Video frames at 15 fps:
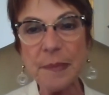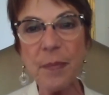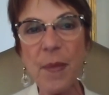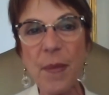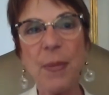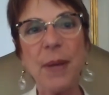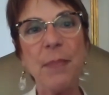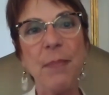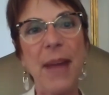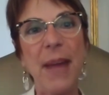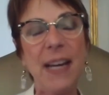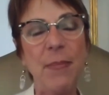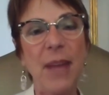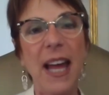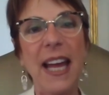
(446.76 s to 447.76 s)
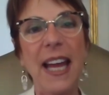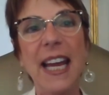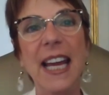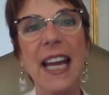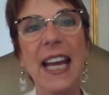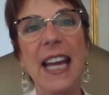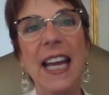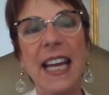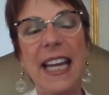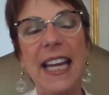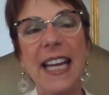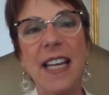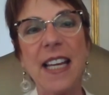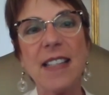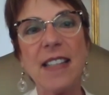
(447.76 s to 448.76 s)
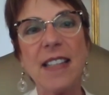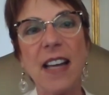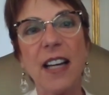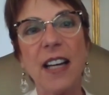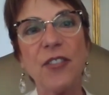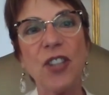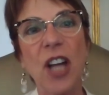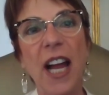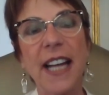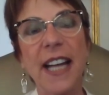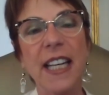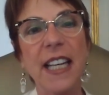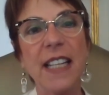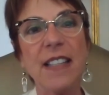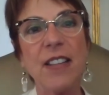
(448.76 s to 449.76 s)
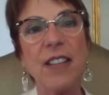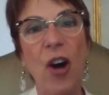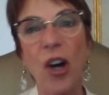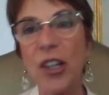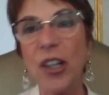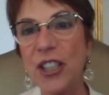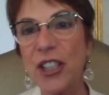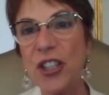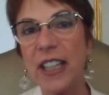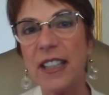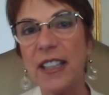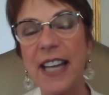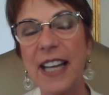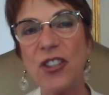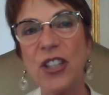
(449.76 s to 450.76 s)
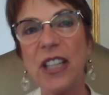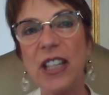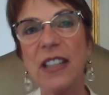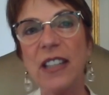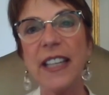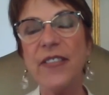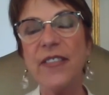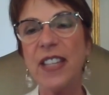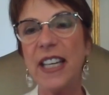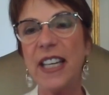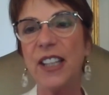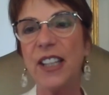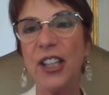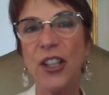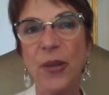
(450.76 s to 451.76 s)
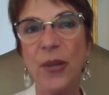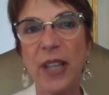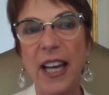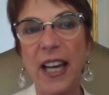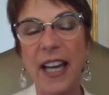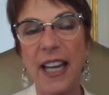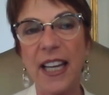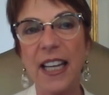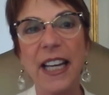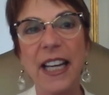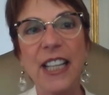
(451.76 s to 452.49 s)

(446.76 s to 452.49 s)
But May is of Chinese origin, and she lives in the UK.